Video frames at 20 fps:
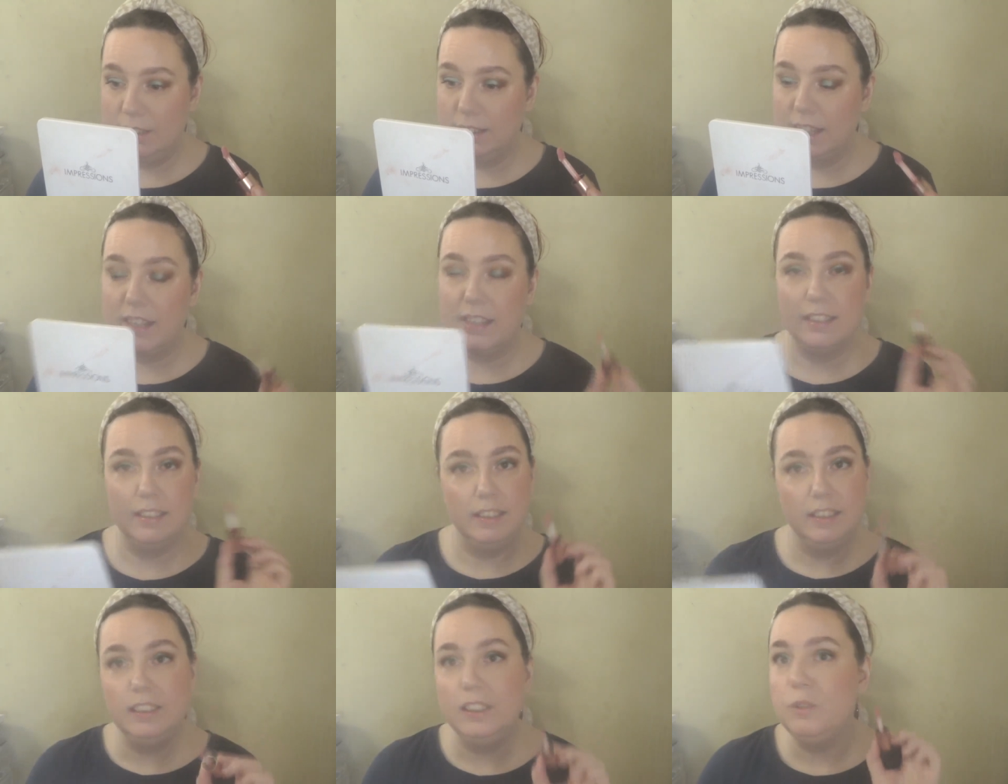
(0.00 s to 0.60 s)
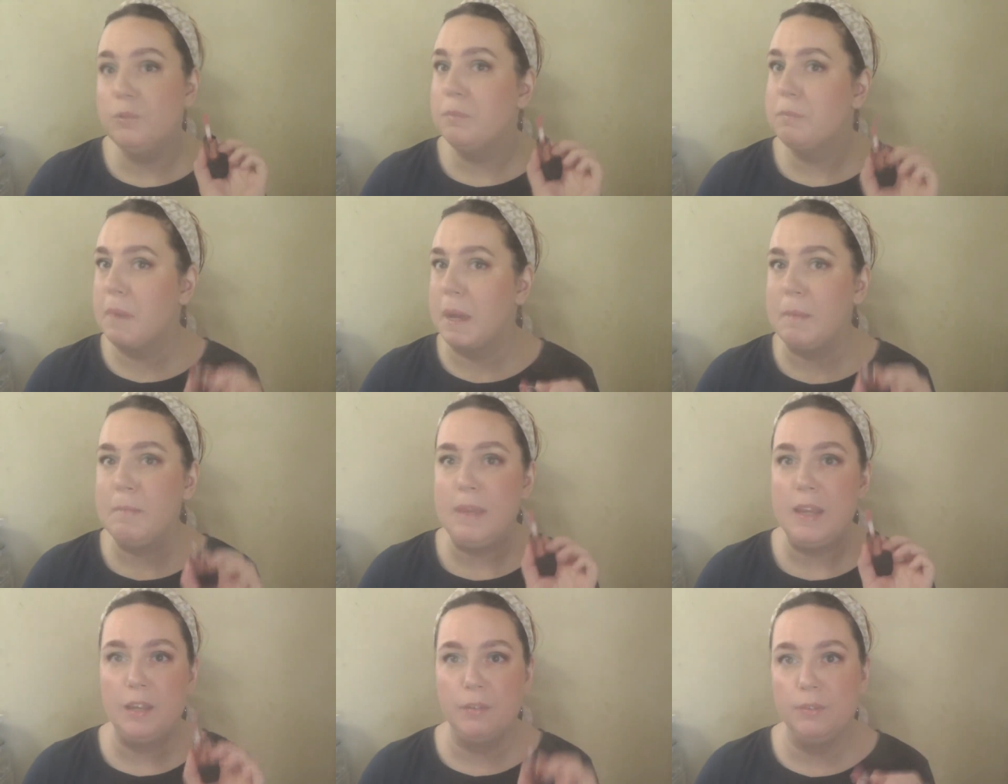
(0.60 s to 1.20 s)
Like Lily
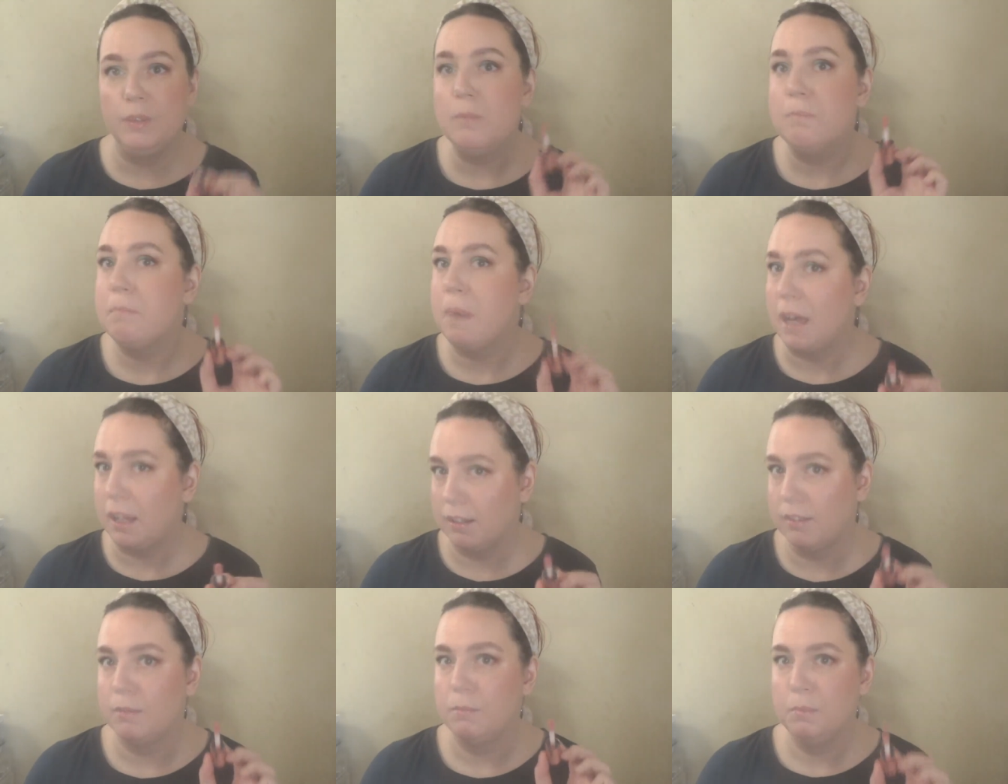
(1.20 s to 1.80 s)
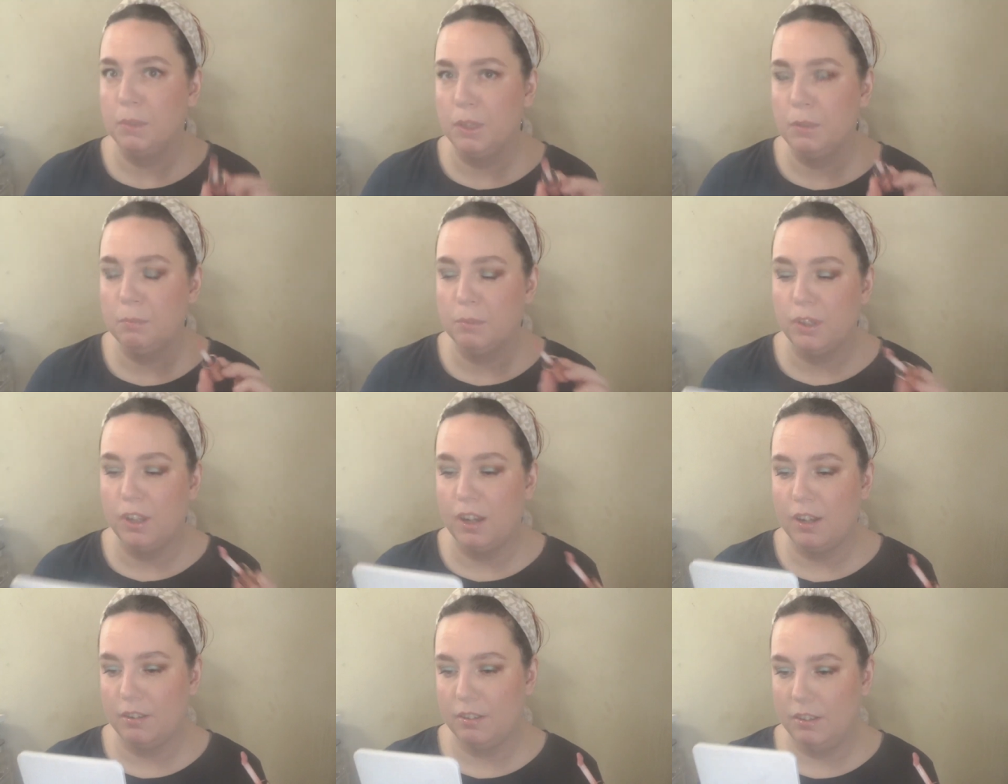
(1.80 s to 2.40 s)
remind me of the Buxom lip
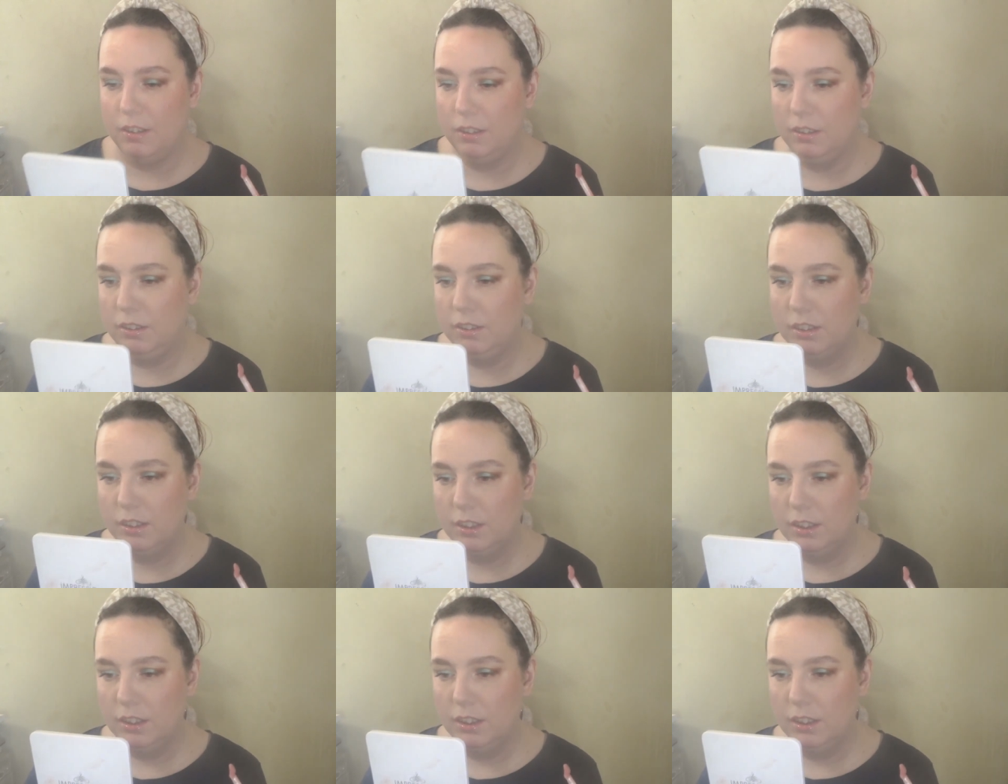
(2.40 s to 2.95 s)
glosses.